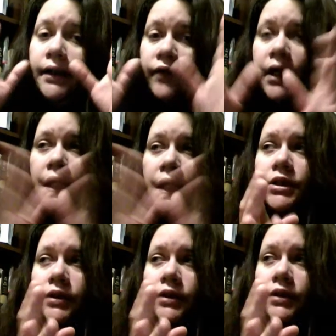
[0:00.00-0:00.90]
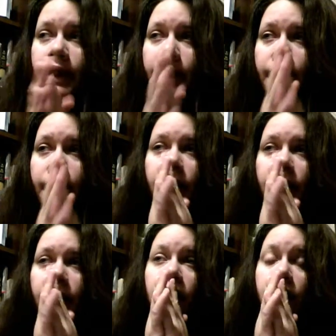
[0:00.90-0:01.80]
financially,
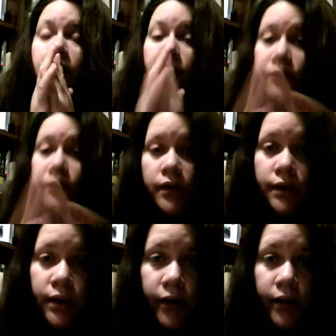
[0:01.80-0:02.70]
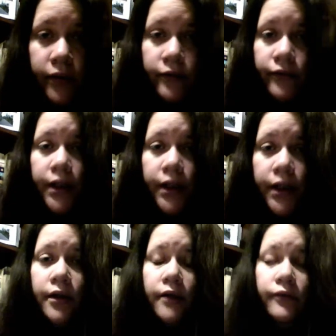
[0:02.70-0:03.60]
although of course,
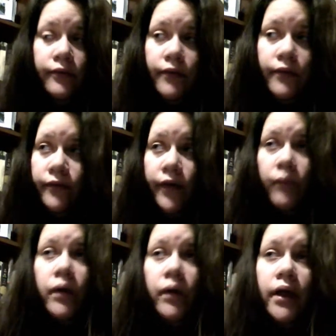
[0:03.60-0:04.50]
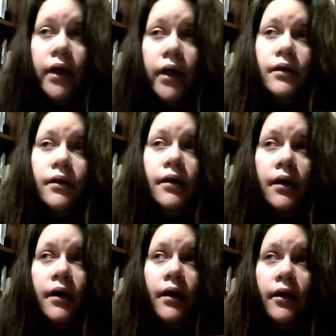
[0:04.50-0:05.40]
if I won
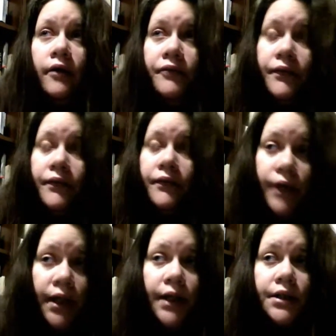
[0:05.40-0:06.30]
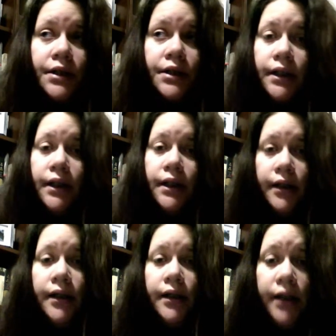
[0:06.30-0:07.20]
financially,
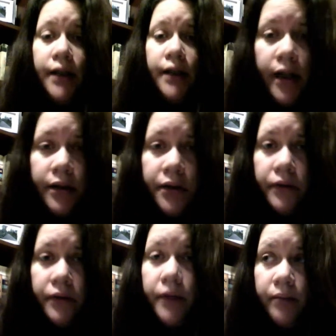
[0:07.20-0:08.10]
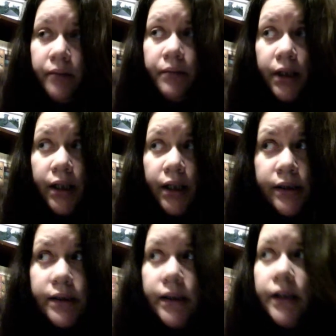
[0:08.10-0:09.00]
yeah, hello, it'd be
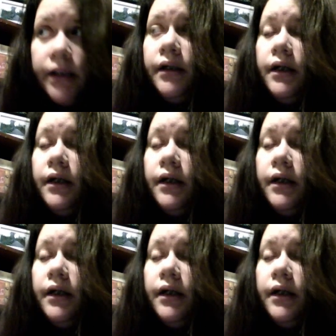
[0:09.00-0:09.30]
nice to